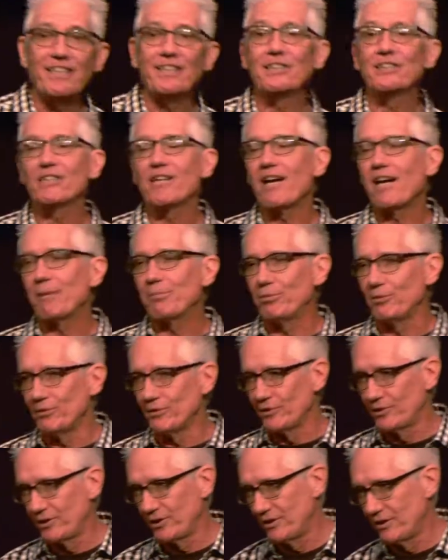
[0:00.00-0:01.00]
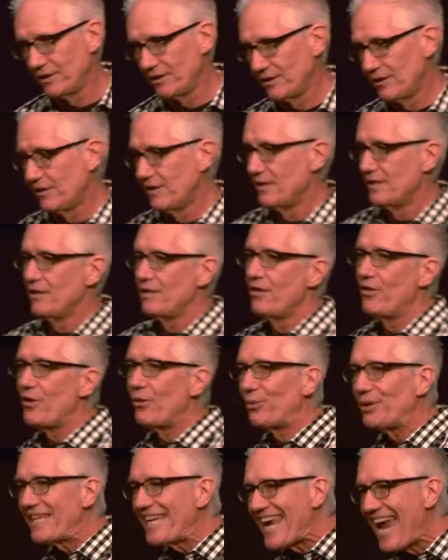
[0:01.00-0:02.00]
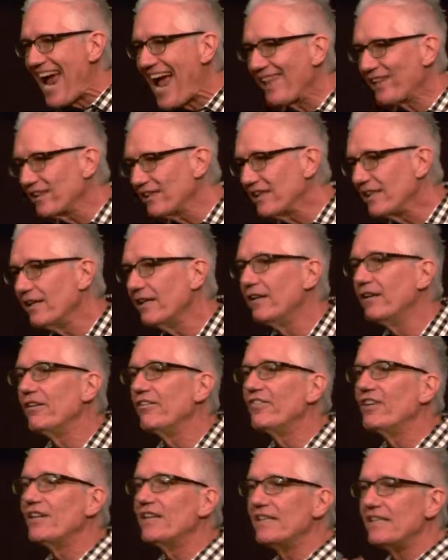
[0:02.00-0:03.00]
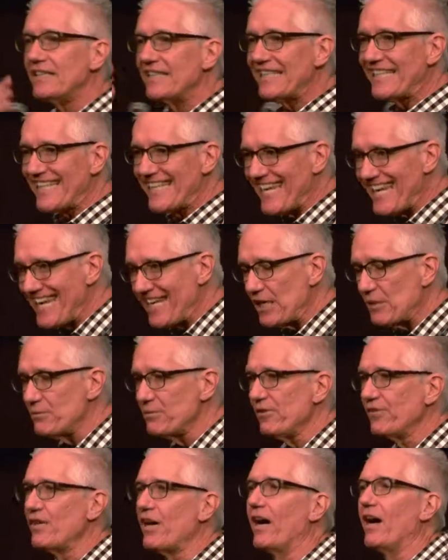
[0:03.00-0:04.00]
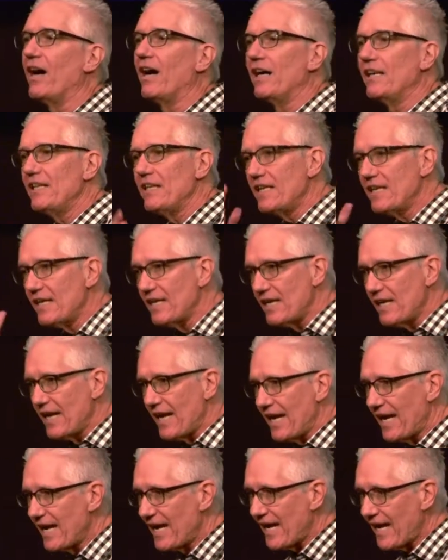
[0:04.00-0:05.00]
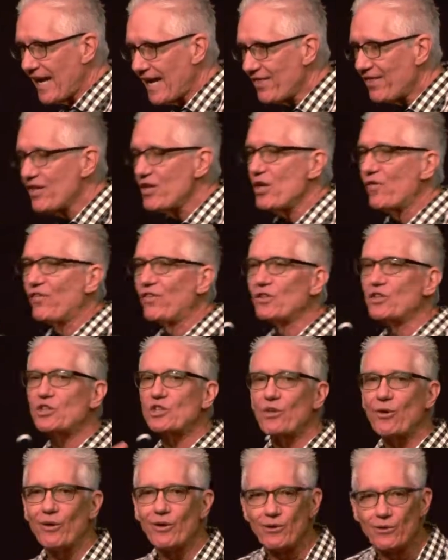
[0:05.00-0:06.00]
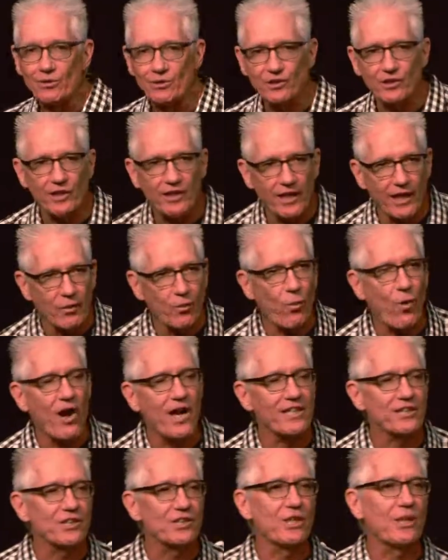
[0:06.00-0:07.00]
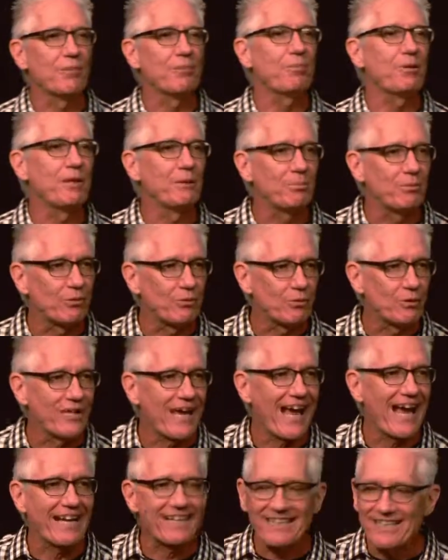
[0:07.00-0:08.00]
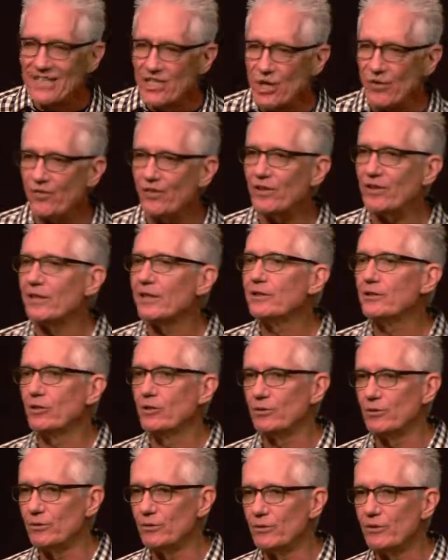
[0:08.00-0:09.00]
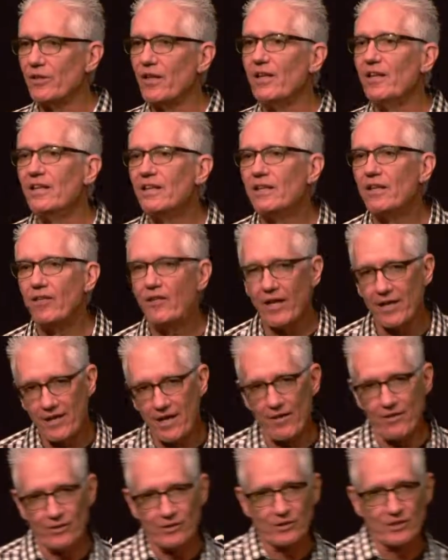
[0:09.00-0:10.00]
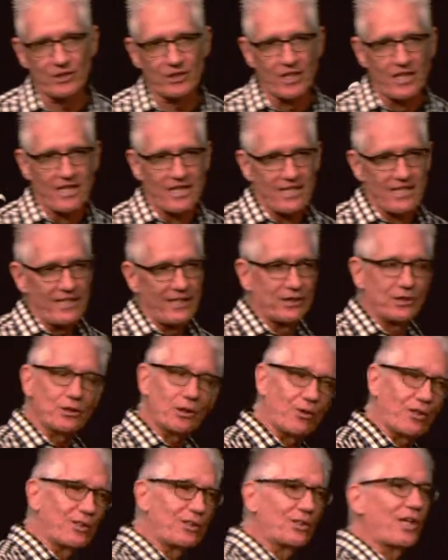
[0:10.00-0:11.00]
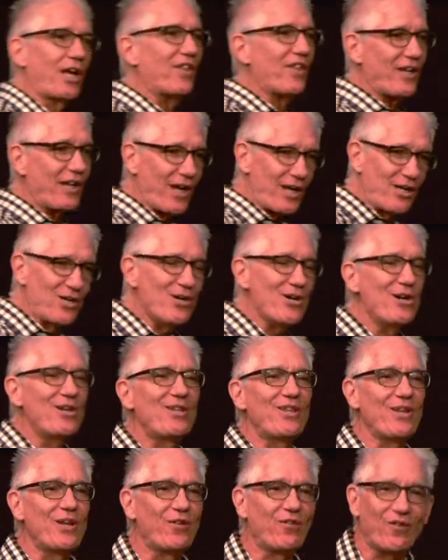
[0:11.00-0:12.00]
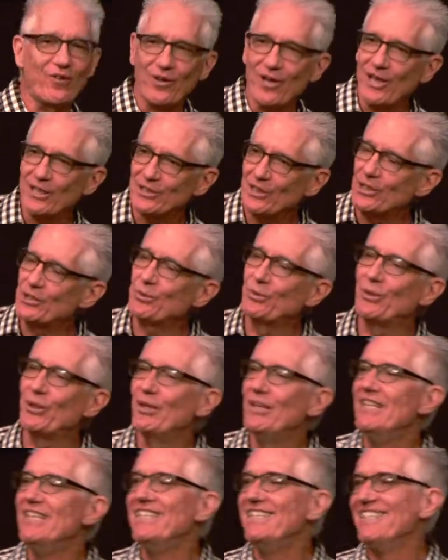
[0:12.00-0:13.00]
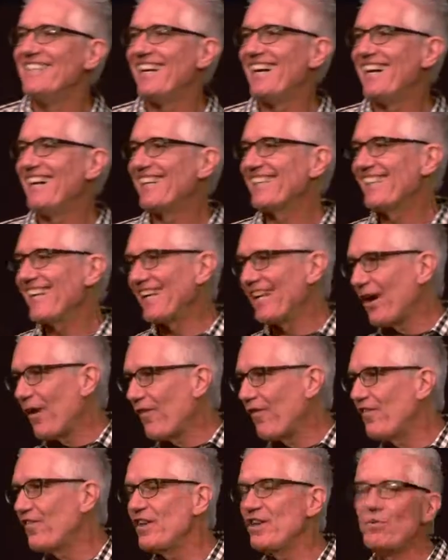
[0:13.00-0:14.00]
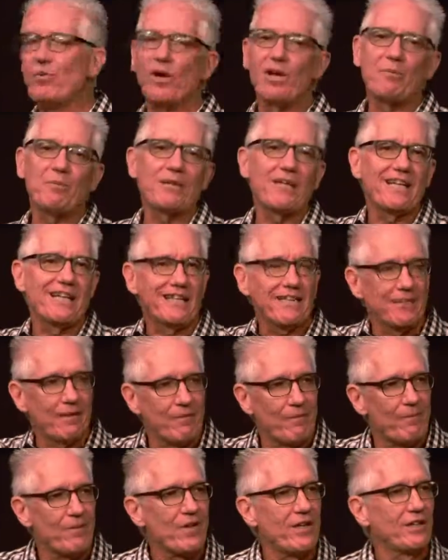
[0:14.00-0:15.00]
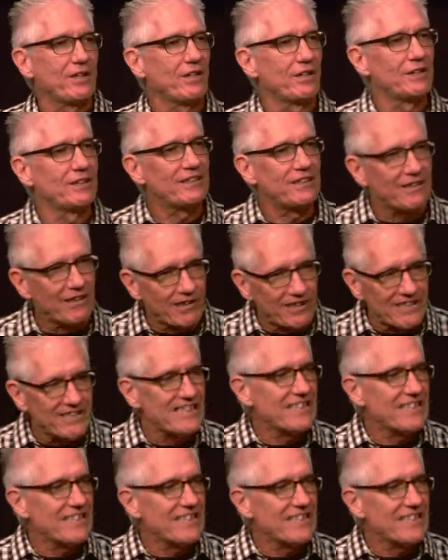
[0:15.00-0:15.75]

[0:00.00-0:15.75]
disciples the reality of the kingdom of God and the different soils and why some people react differently to truth than others. And so, this is, I think, a good thing for us as we're uh, getting our feet wet, beginning to, to, to